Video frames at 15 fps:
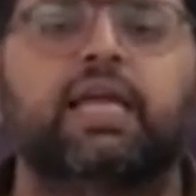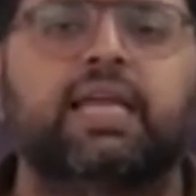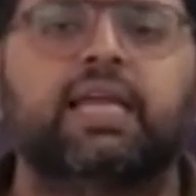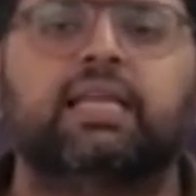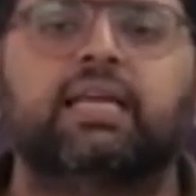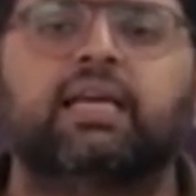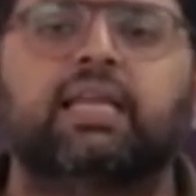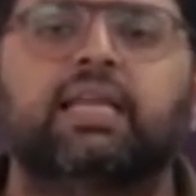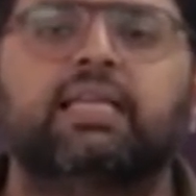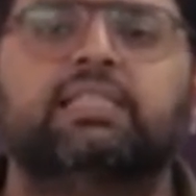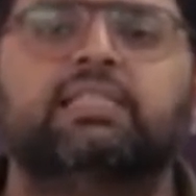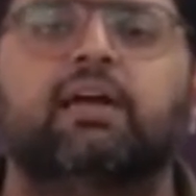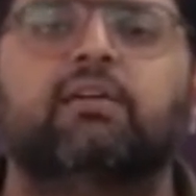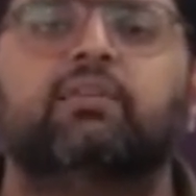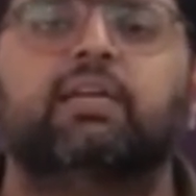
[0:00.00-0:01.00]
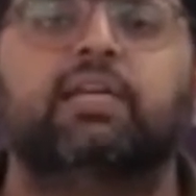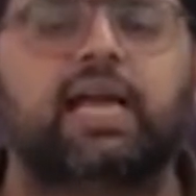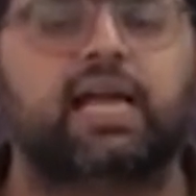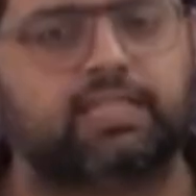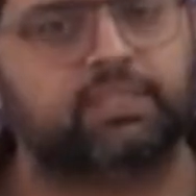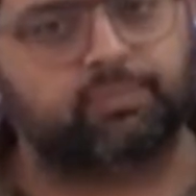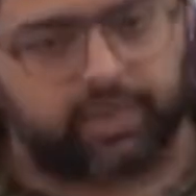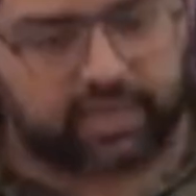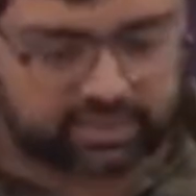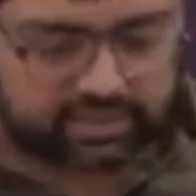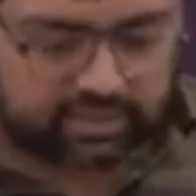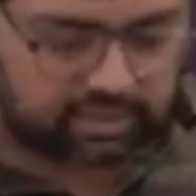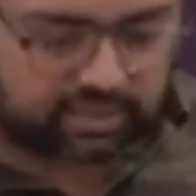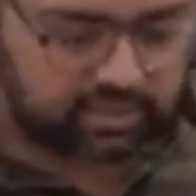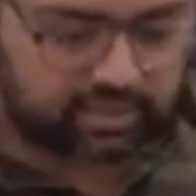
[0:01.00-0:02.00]
increased our tax
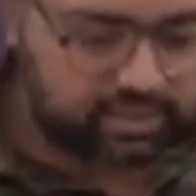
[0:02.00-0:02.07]
base.